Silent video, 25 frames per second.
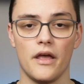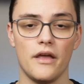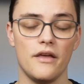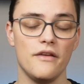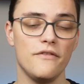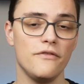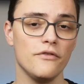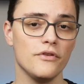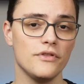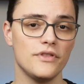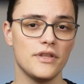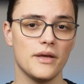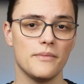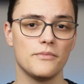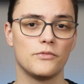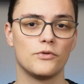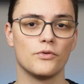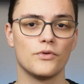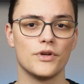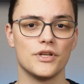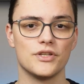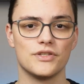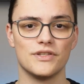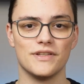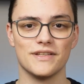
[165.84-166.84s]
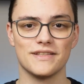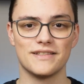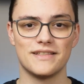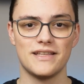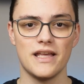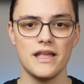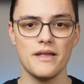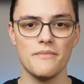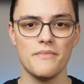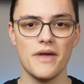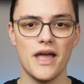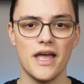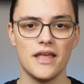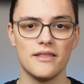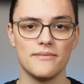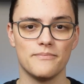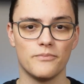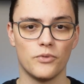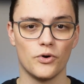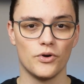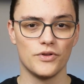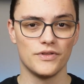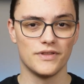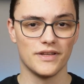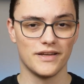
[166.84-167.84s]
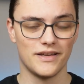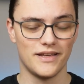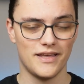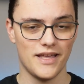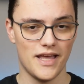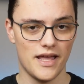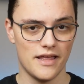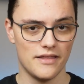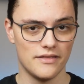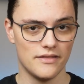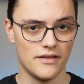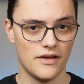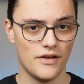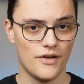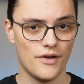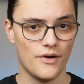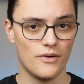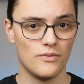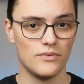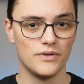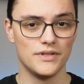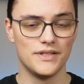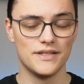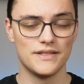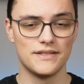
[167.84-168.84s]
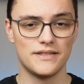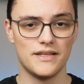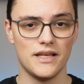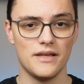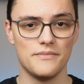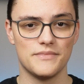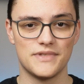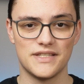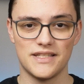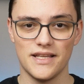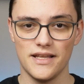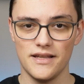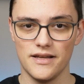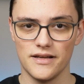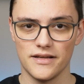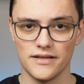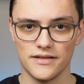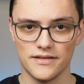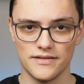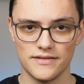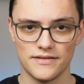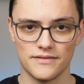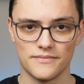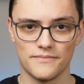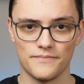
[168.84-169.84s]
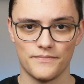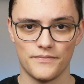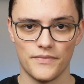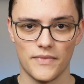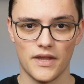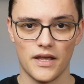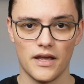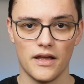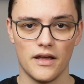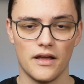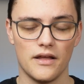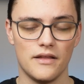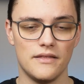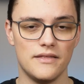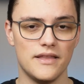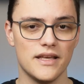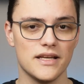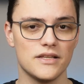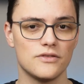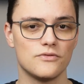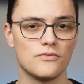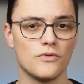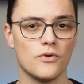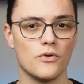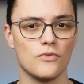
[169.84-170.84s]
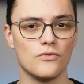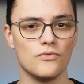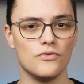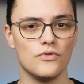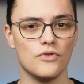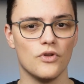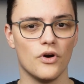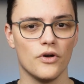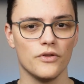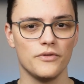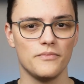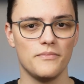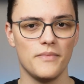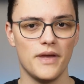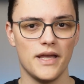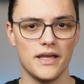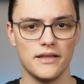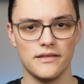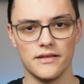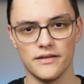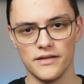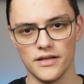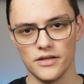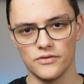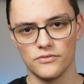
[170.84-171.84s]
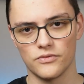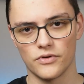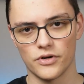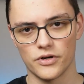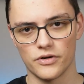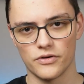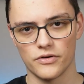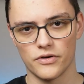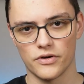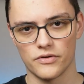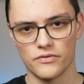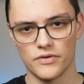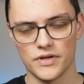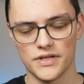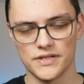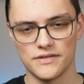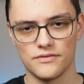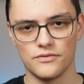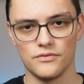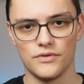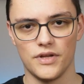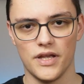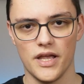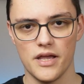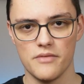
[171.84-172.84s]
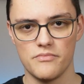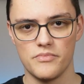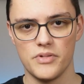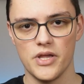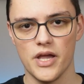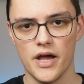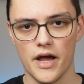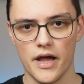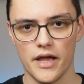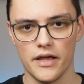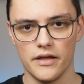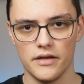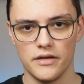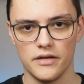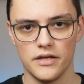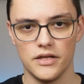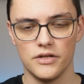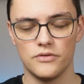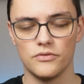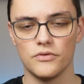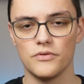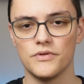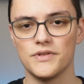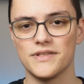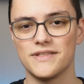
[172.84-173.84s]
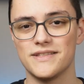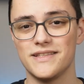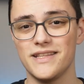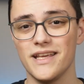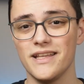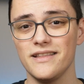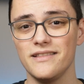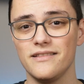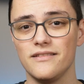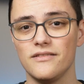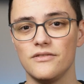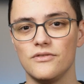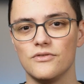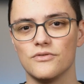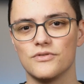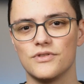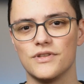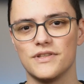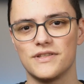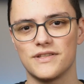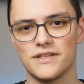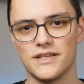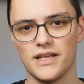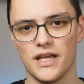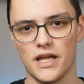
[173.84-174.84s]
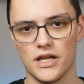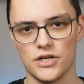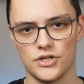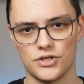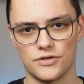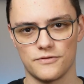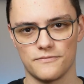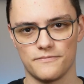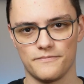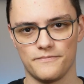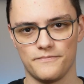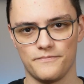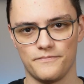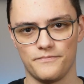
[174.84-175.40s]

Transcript: If you attempt to reach the same endpoint again with the same settings, Next will not make the network request to the API. It will instead use its cache.